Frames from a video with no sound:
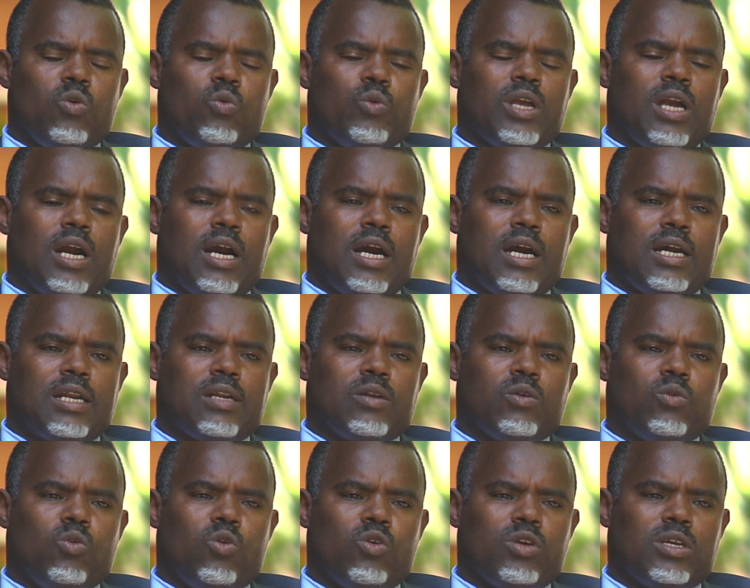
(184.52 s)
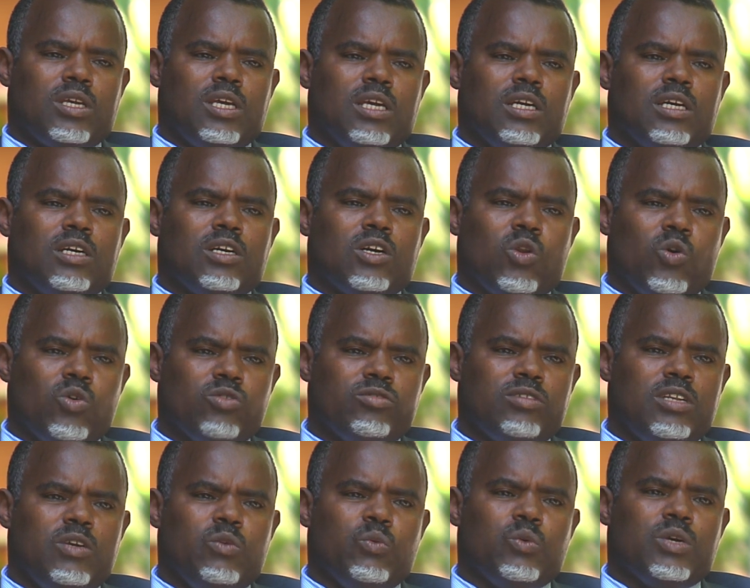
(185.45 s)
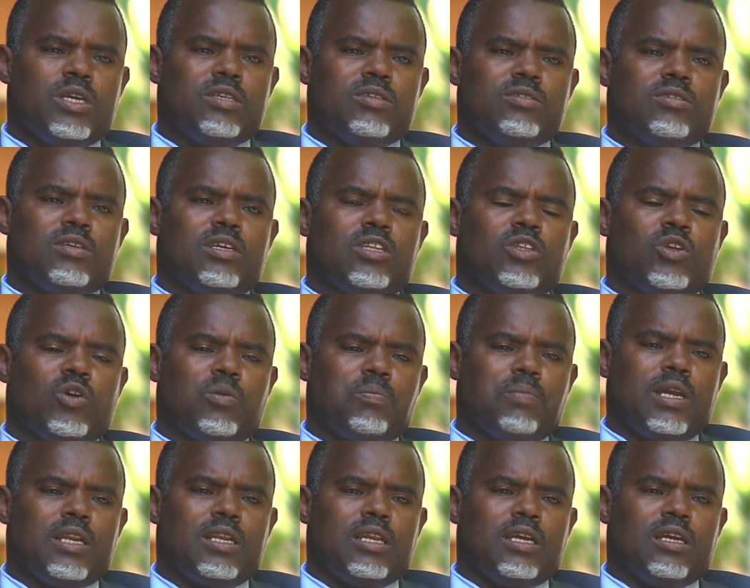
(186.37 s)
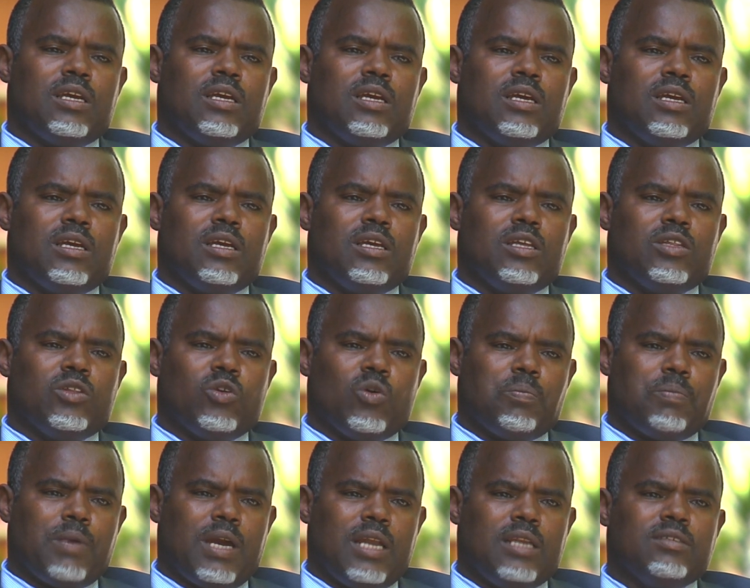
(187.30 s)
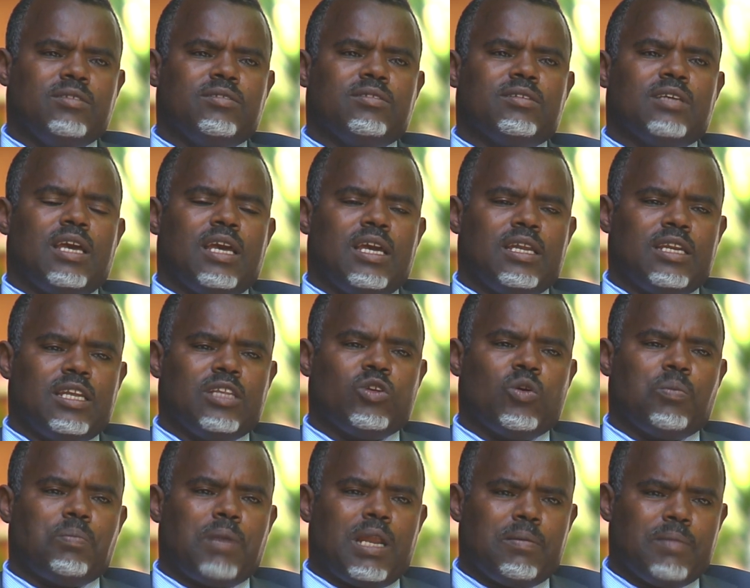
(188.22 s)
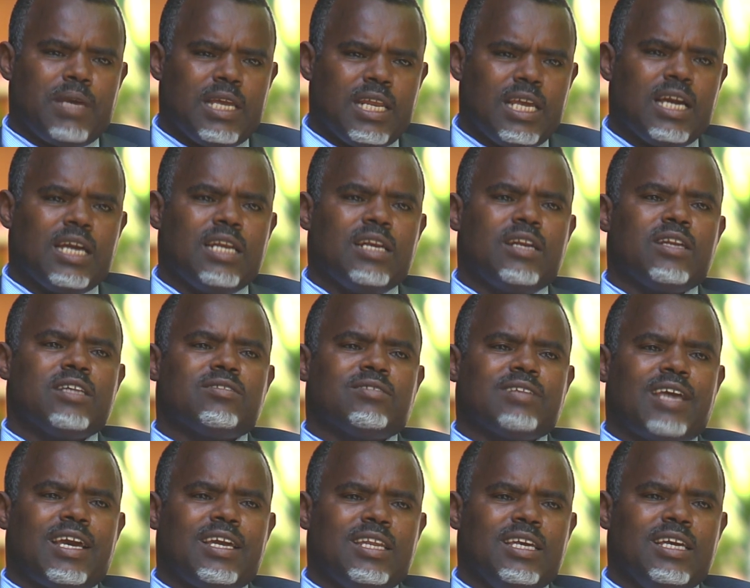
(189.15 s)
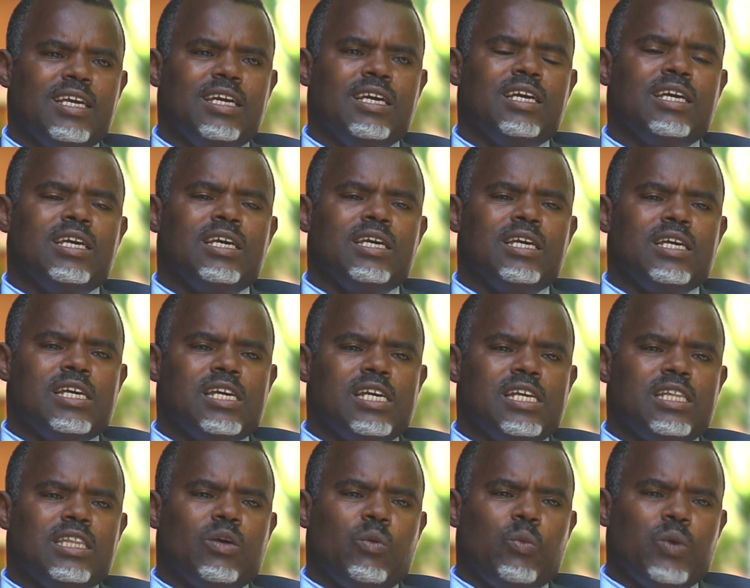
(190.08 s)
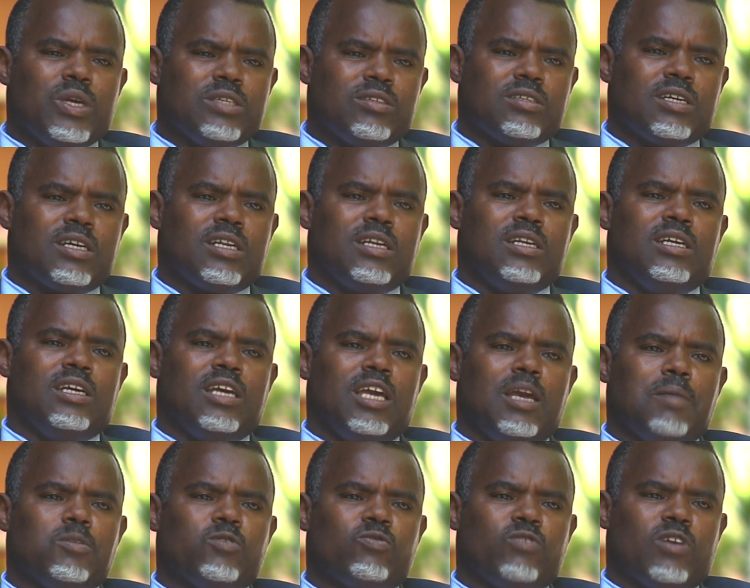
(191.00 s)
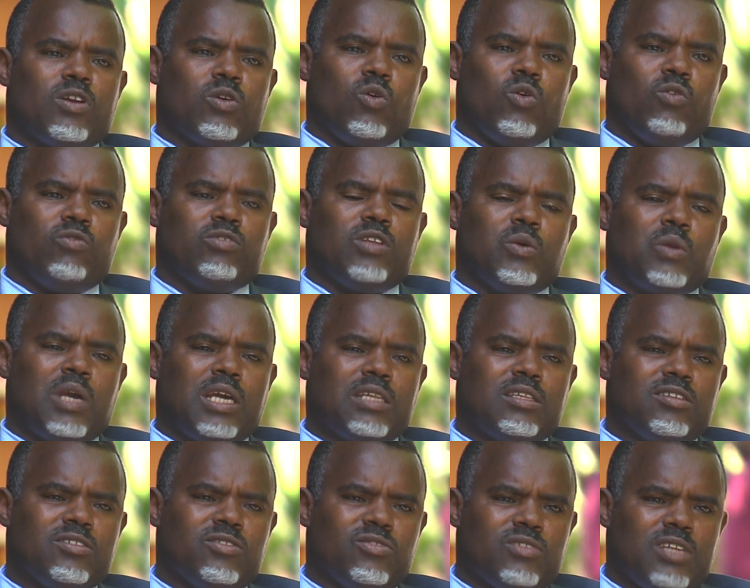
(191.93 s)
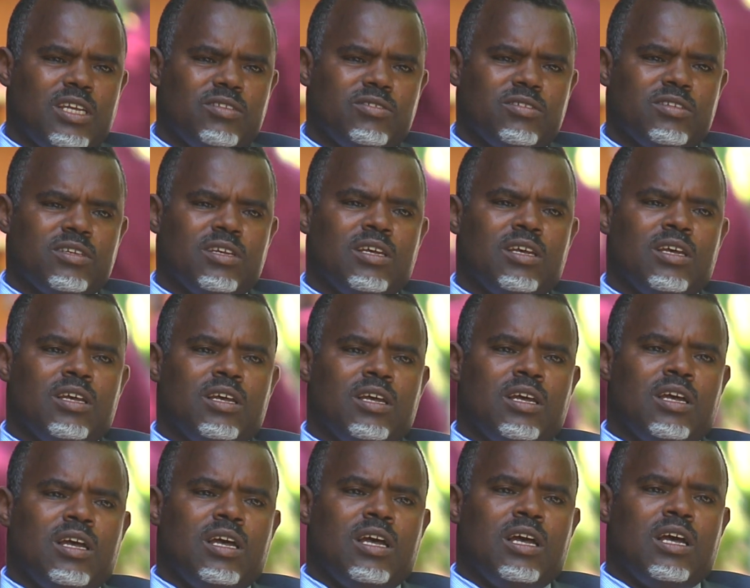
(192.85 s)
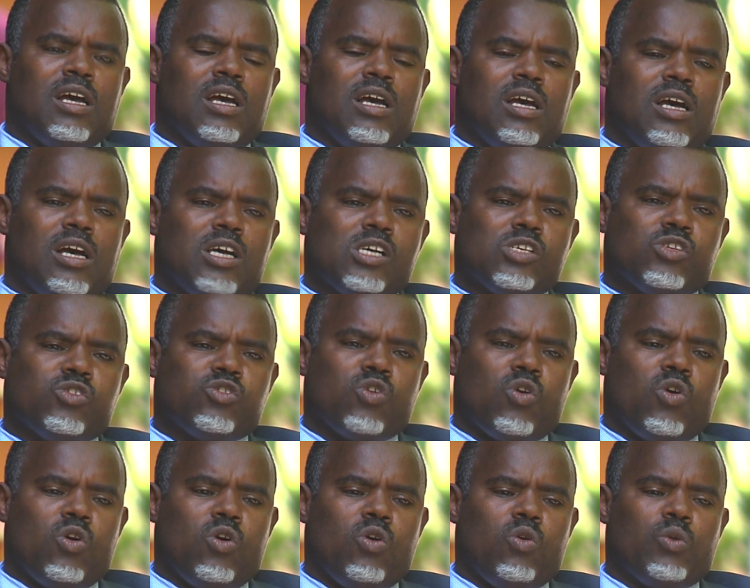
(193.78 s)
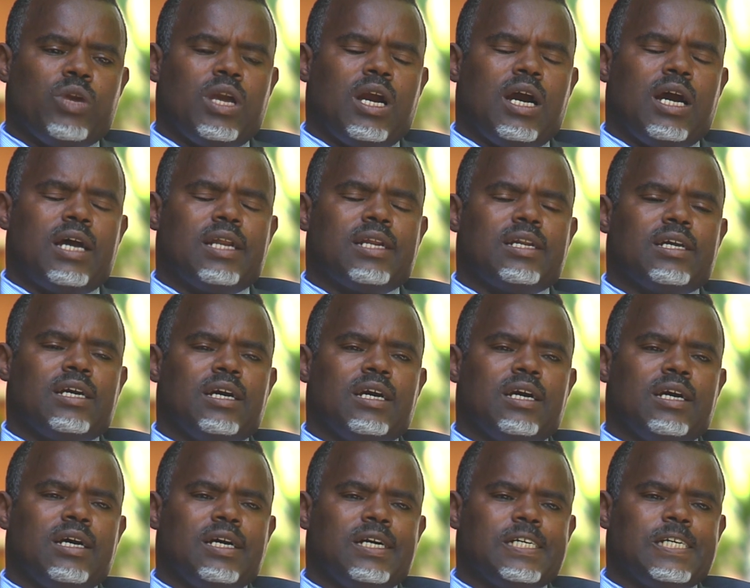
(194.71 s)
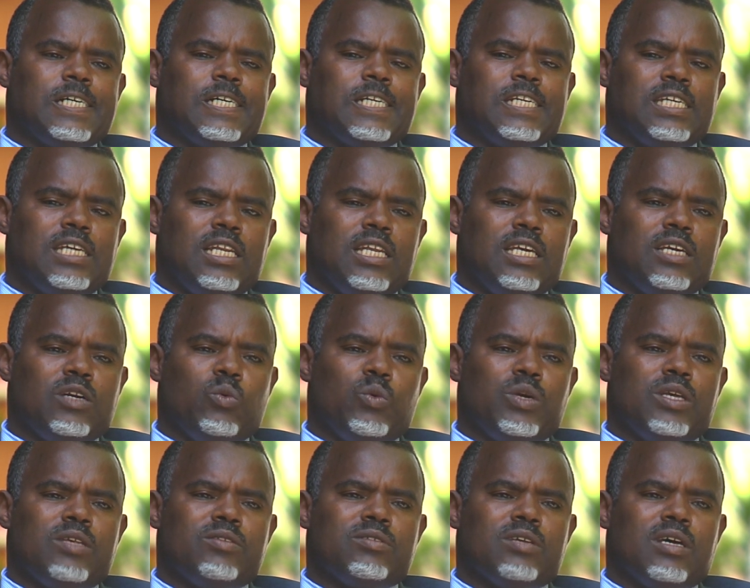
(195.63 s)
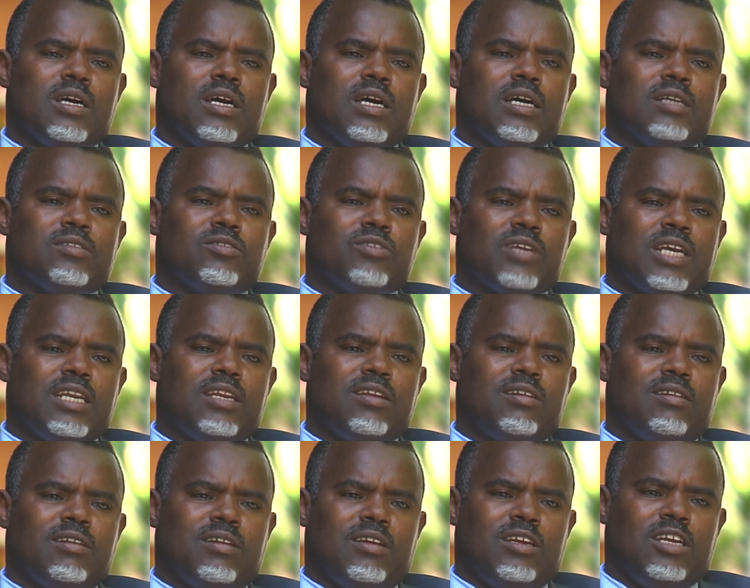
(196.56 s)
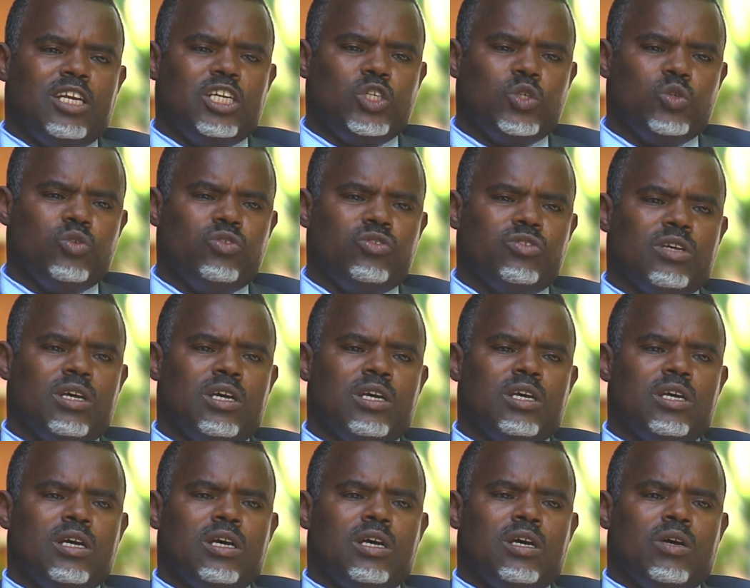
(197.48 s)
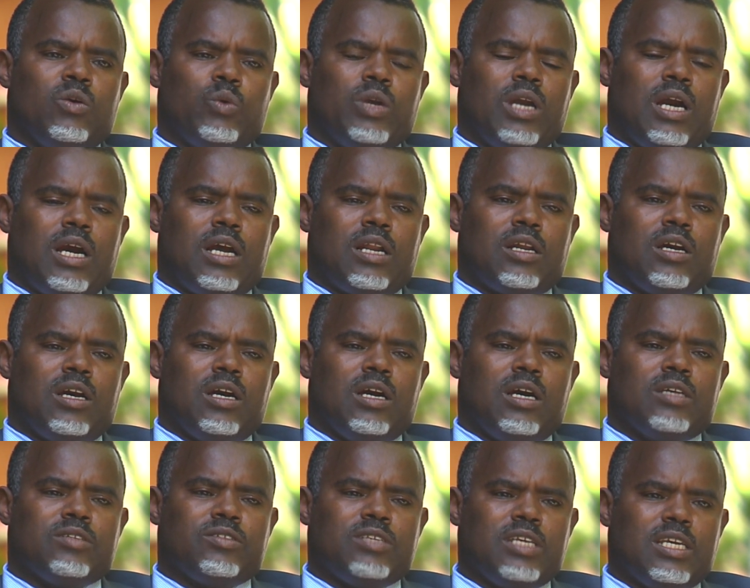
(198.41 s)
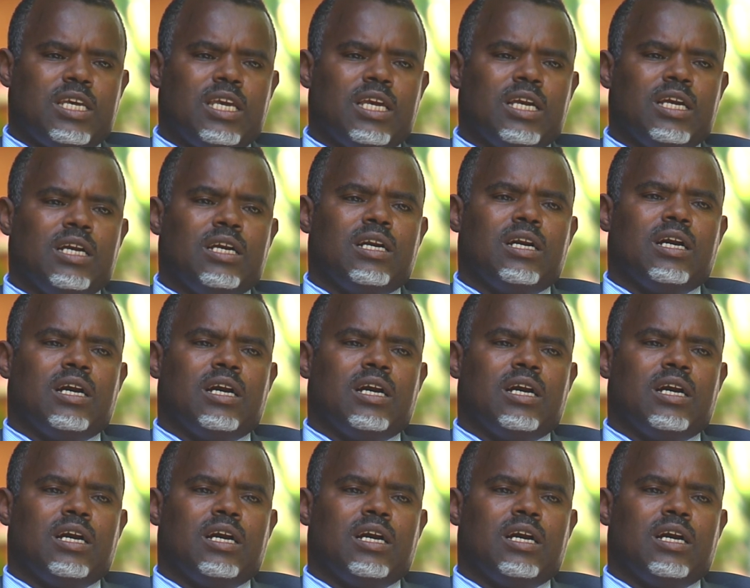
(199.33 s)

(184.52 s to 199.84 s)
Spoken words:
we are working closely with Ethiopians and Ethiopian American residing in the Western Hemisphere of the United States. So we are dealing with trade issues. We are seeking